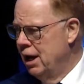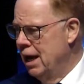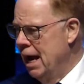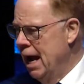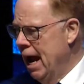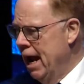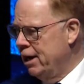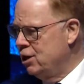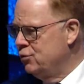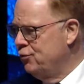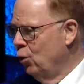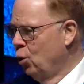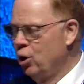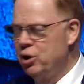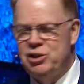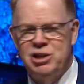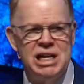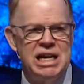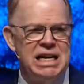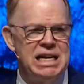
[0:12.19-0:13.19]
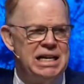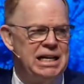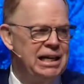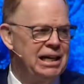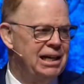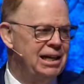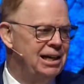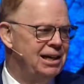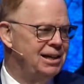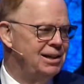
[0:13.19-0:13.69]
Acts 14.
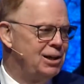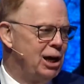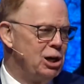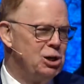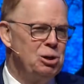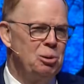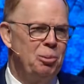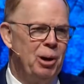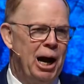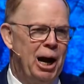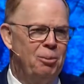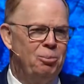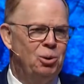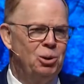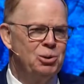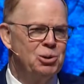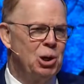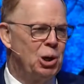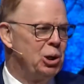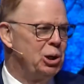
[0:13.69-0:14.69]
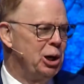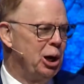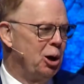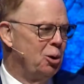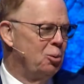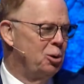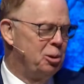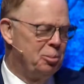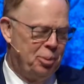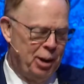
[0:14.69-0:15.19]
Take your Bible, turn there
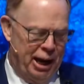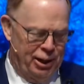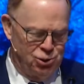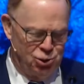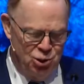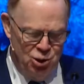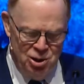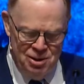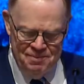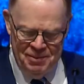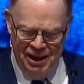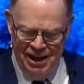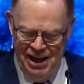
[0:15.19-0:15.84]
with the pastor,